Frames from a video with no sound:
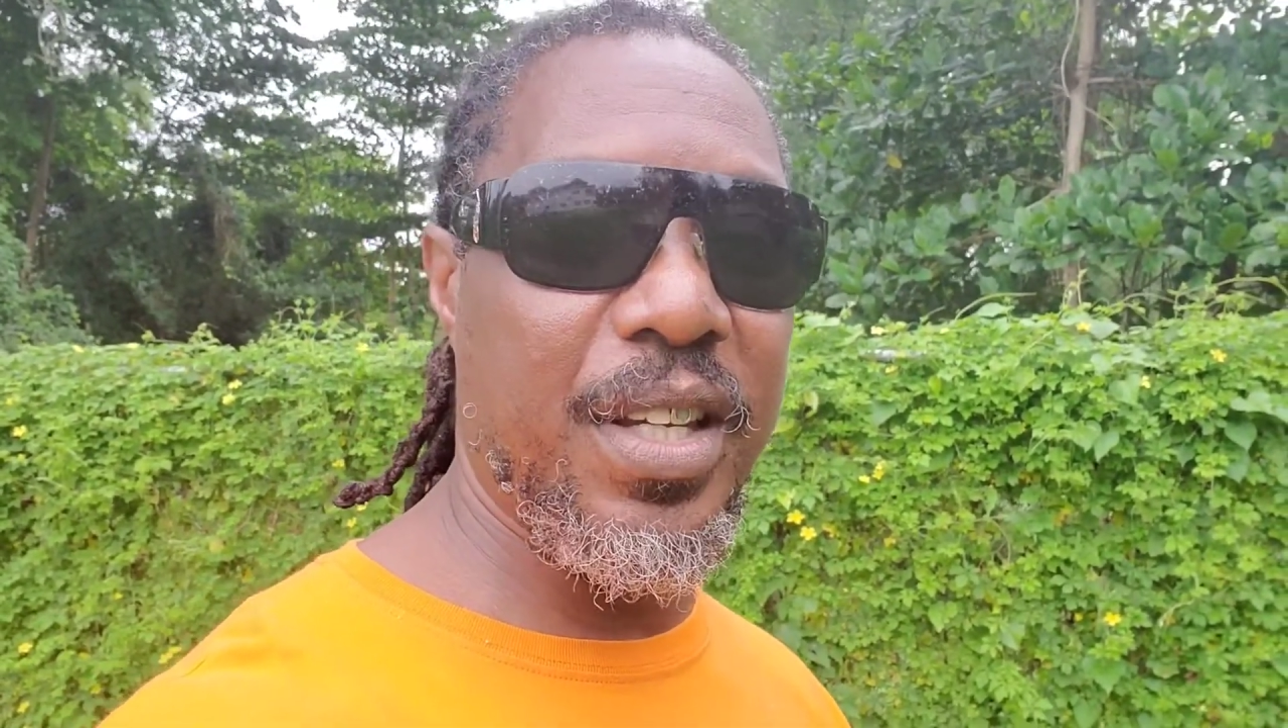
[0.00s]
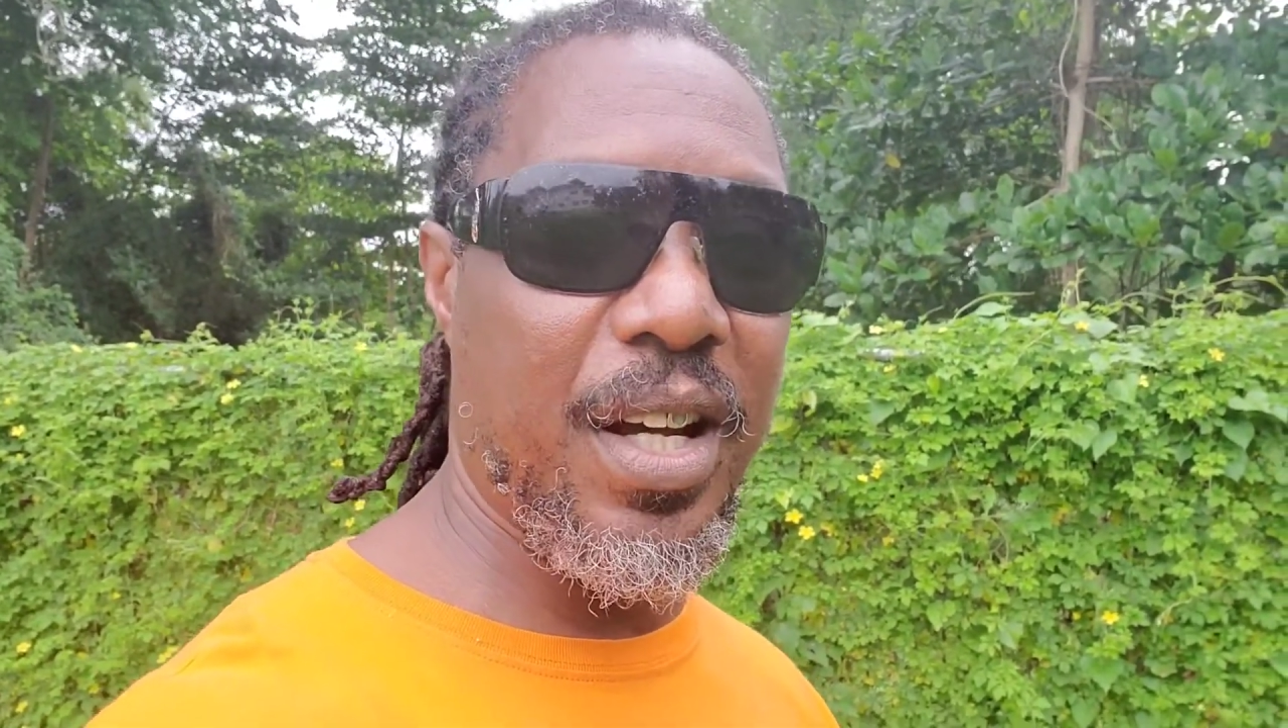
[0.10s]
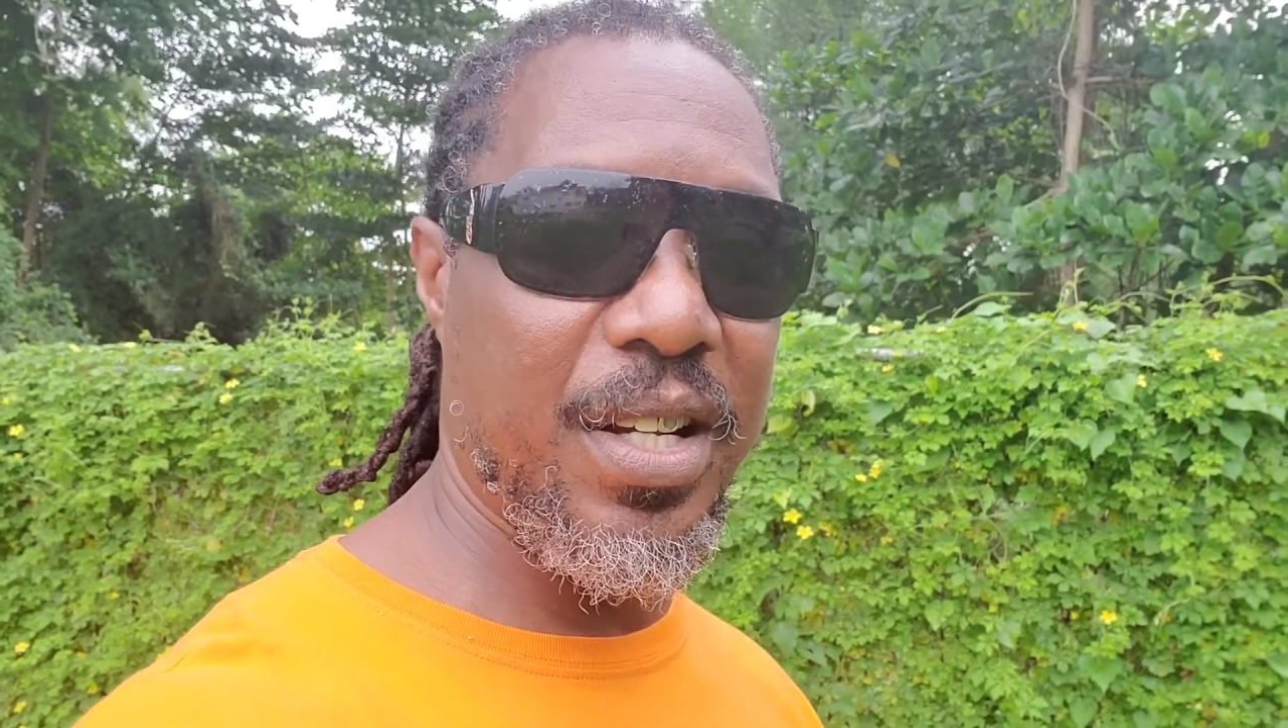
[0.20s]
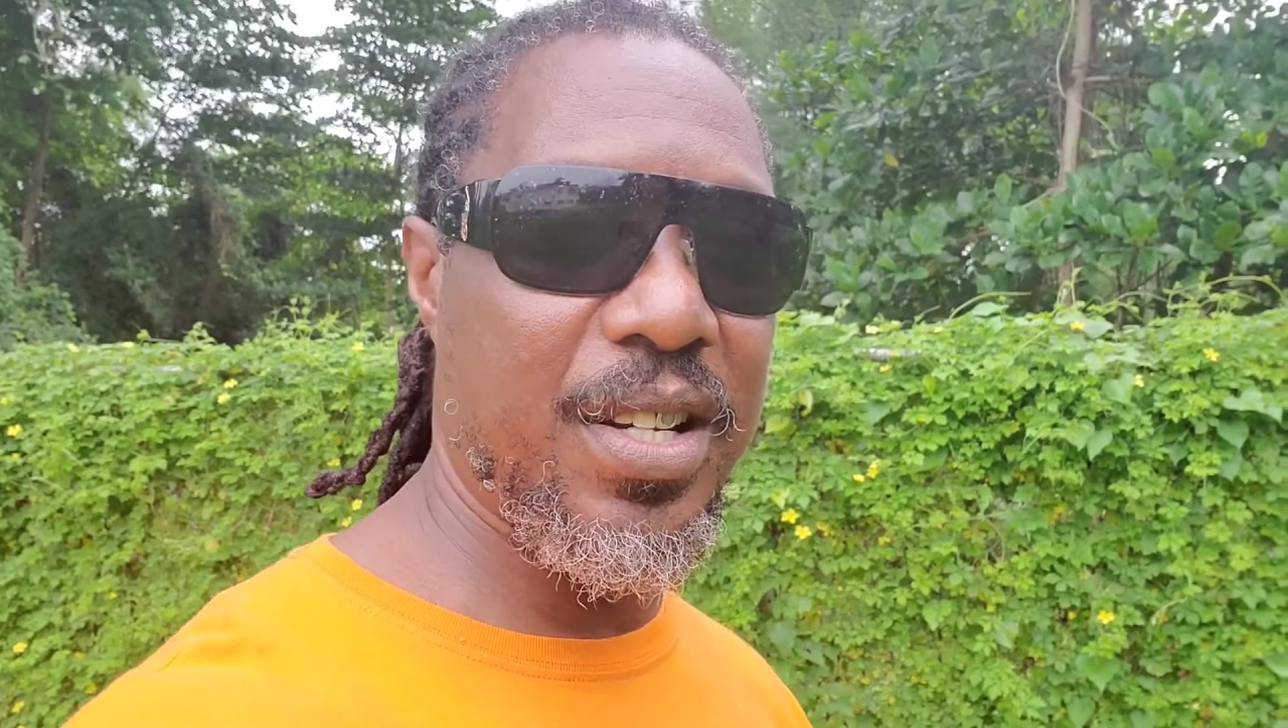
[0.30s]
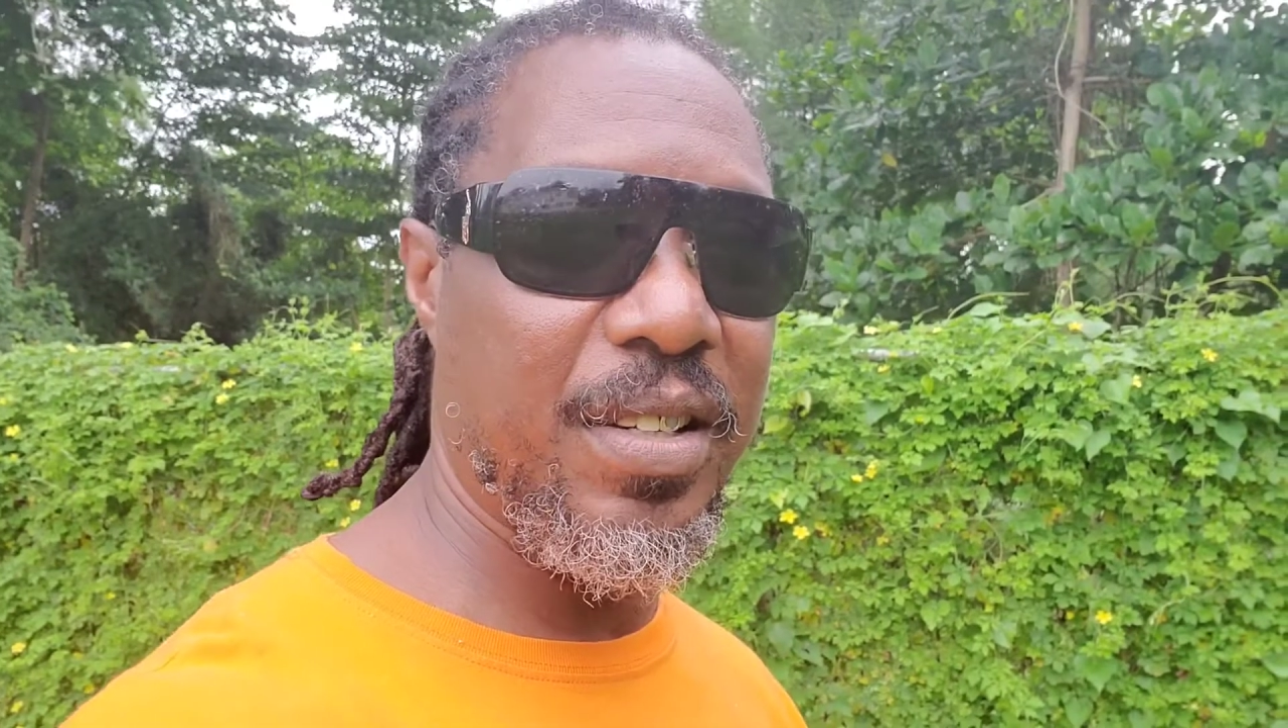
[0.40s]
and
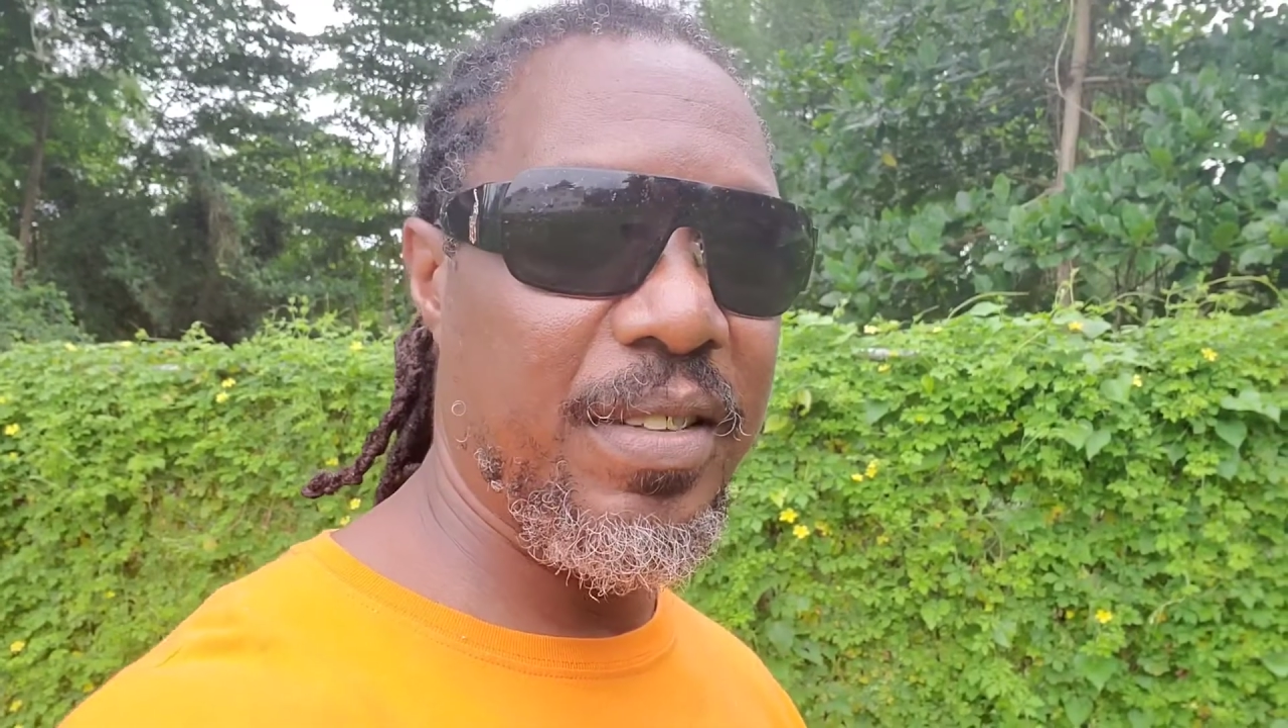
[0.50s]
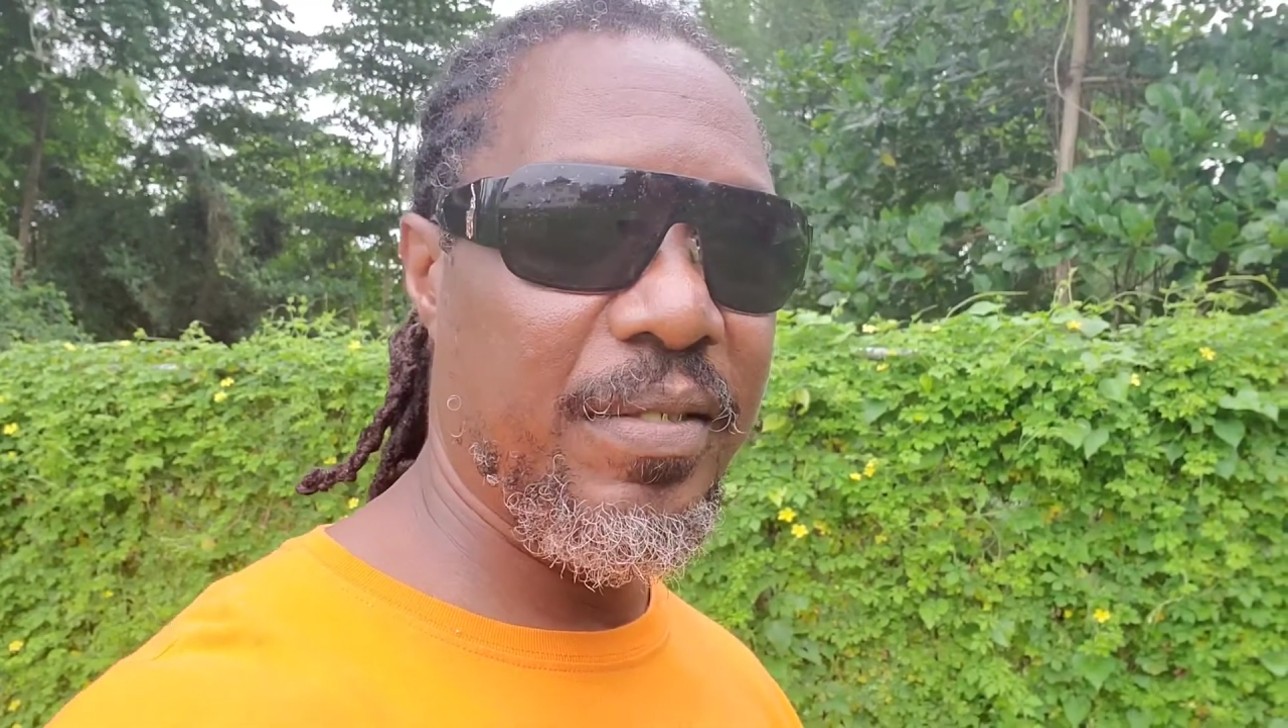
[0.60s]
Hutch